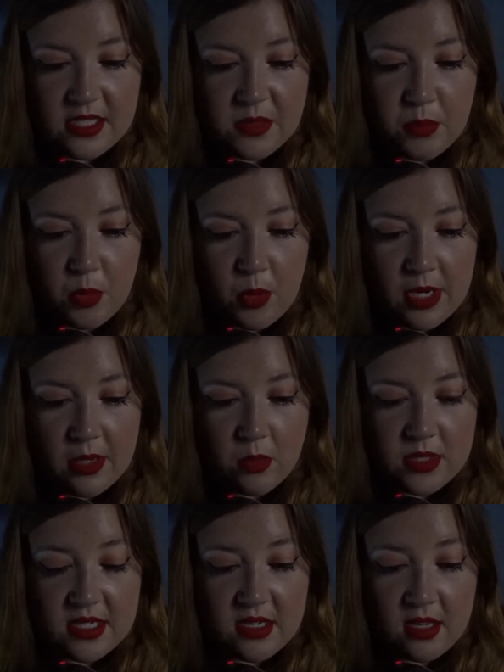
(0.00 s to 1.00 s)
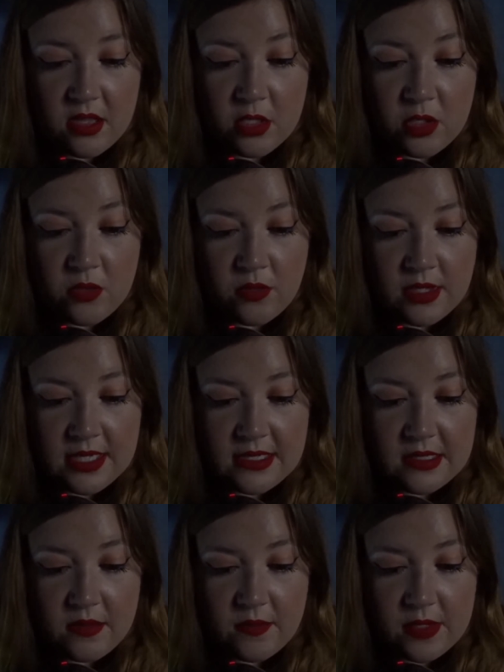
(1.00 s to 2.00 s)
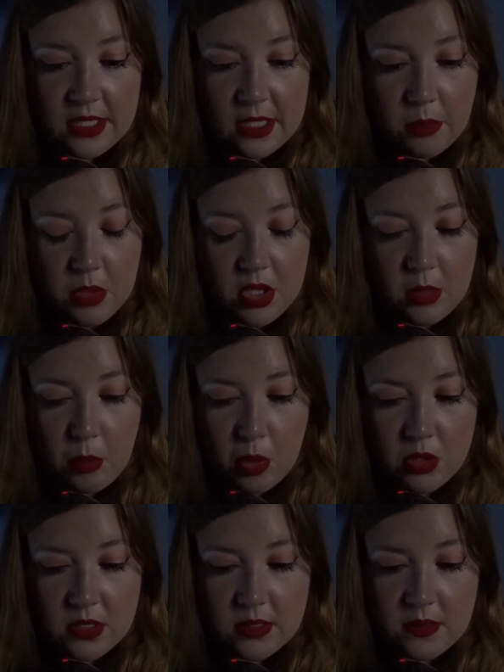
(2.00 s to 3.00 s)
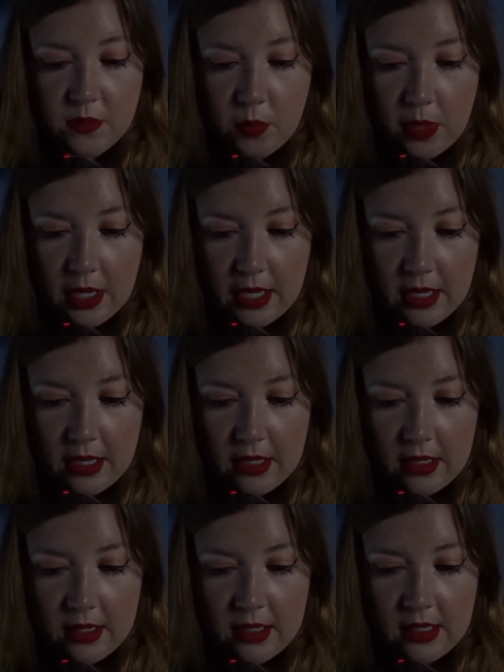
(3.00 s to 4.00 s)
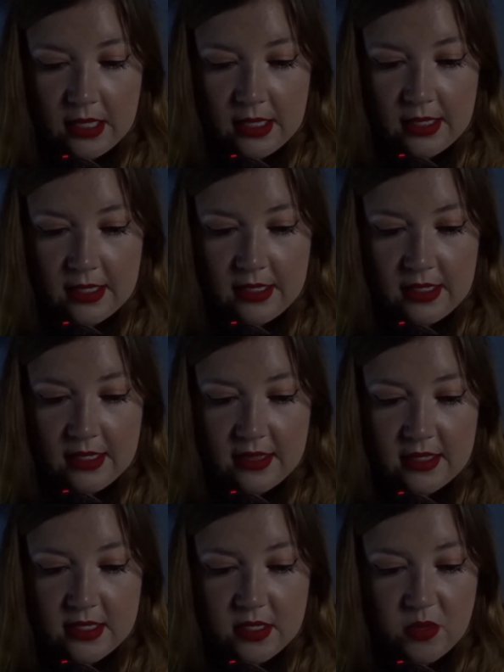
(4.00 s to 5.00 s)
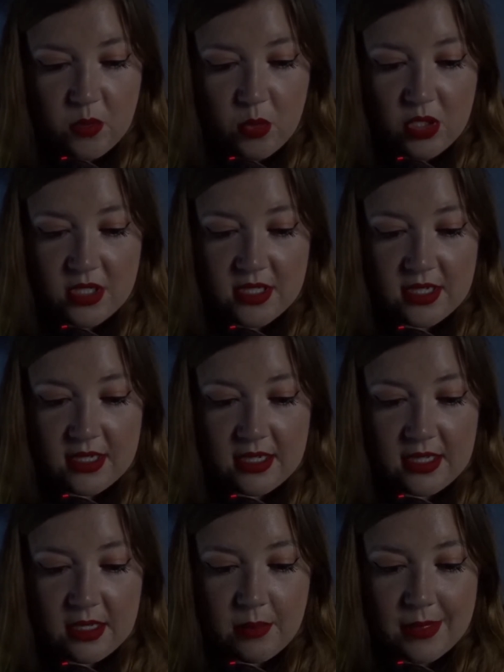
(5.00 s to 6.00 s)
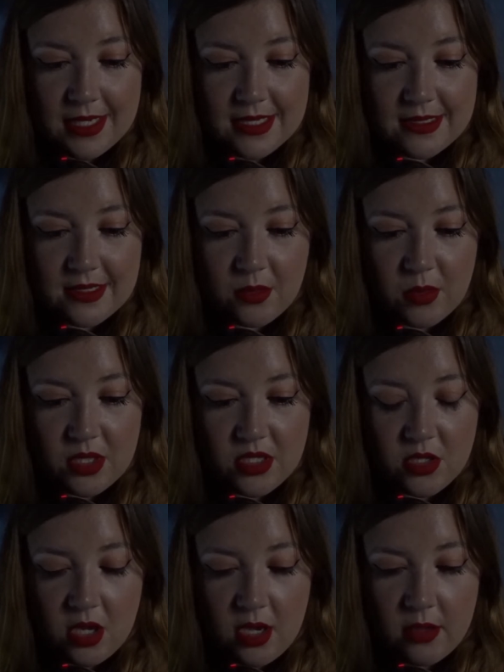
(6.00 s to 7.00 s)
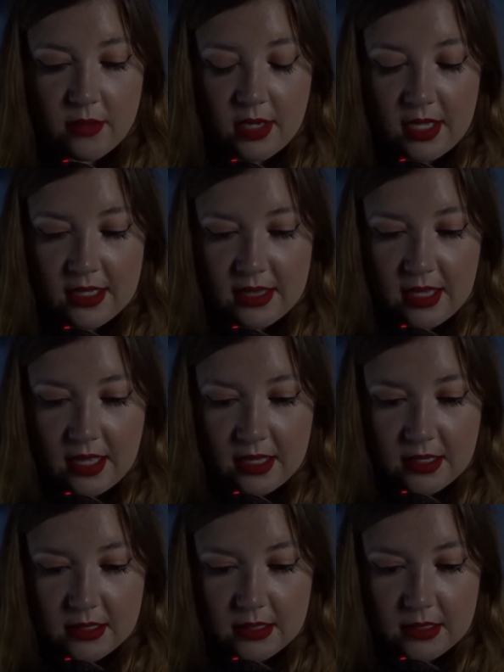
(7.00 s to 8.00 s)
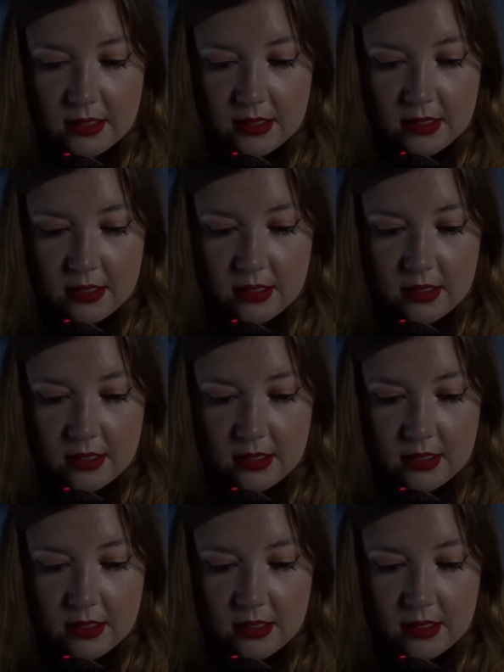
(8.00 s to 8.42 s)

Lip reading: This boy was another good reason for keeping the Potters away. They didn't want Dudley mixing with a child like that.